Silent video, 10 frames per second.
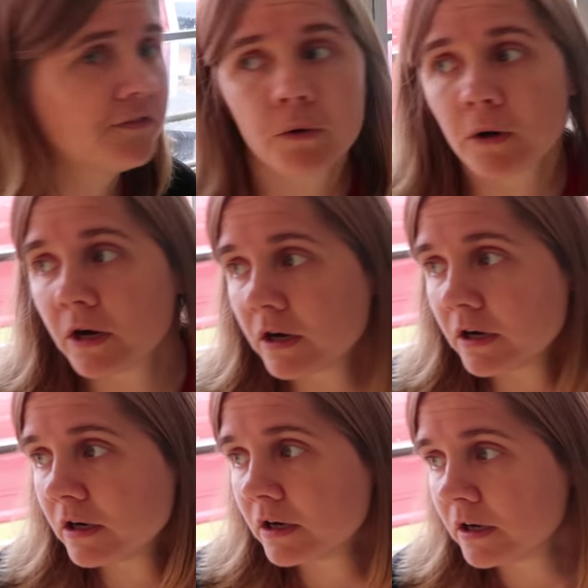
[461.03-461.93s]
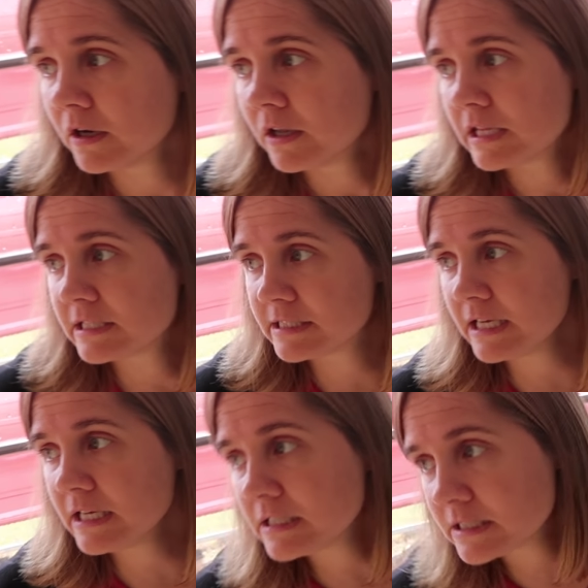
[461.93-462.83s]
For the
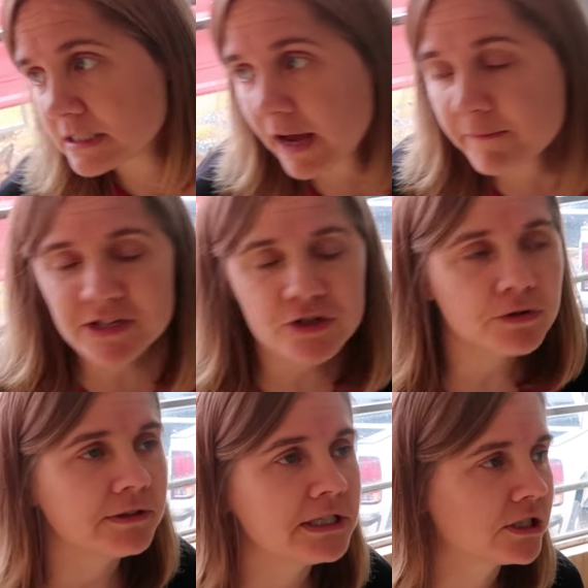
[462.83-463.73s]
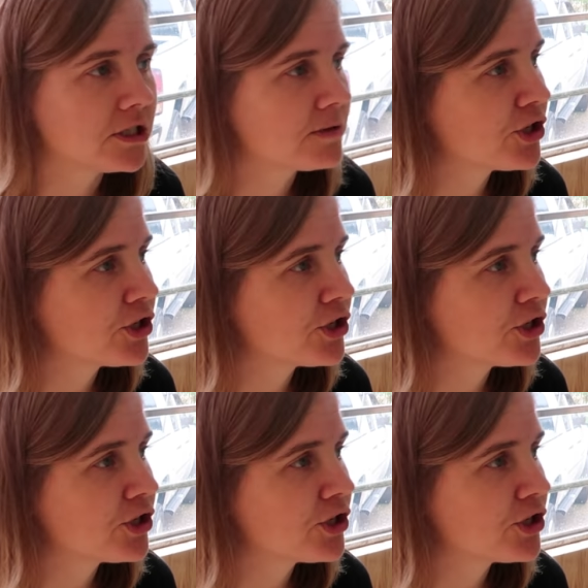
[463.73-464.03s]
seats. I've been doing research.